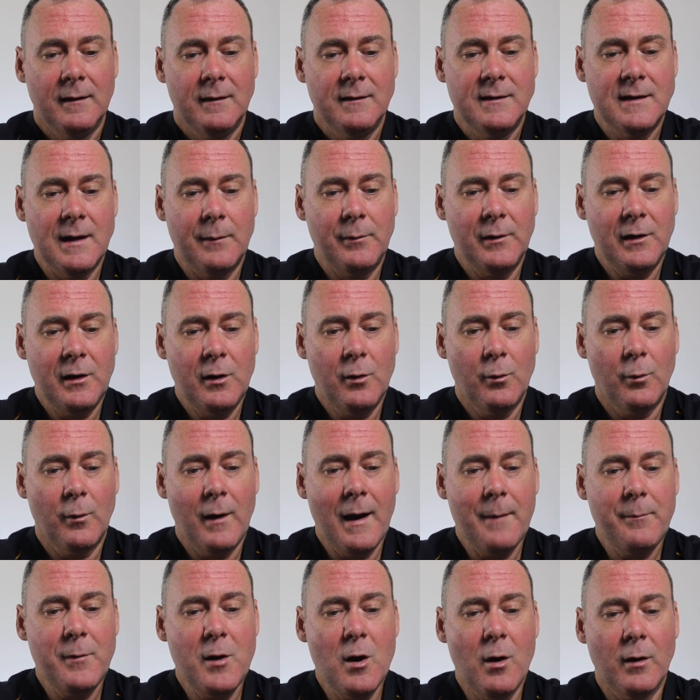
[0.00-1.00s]
W
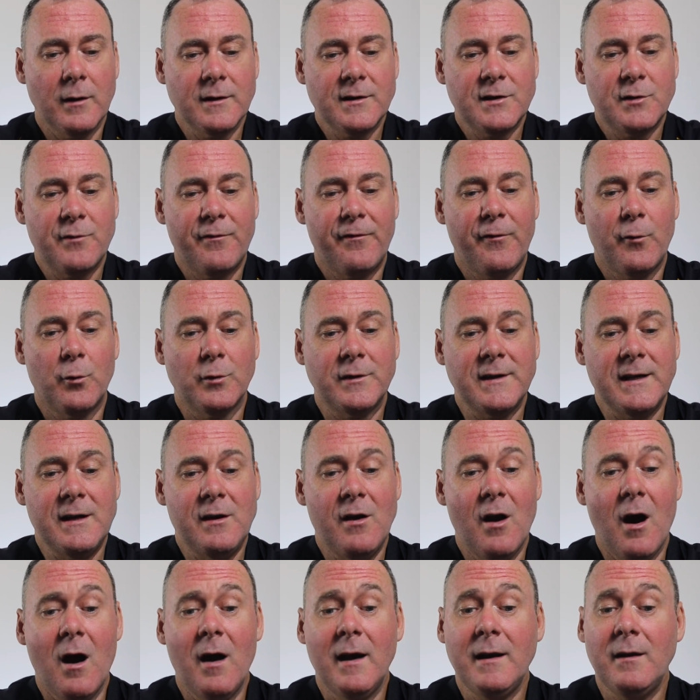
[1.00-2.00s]
Rabnott
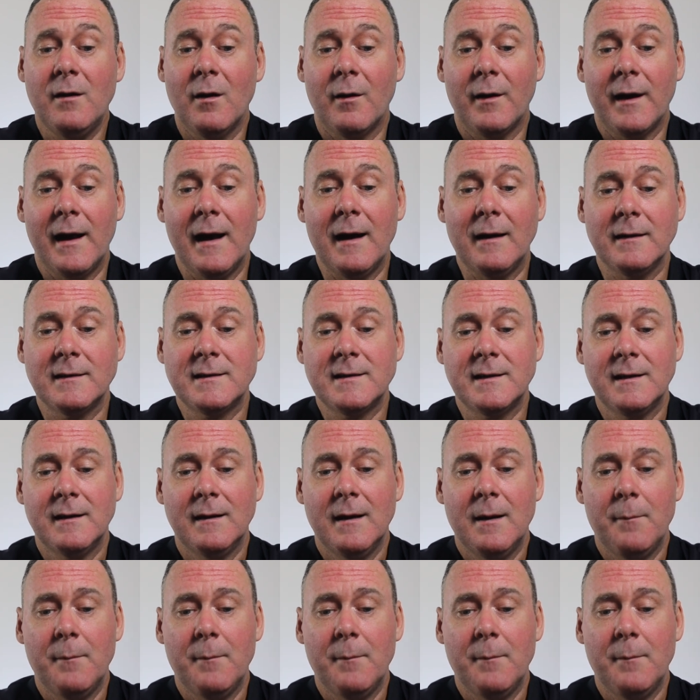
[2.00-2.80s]
49 not out.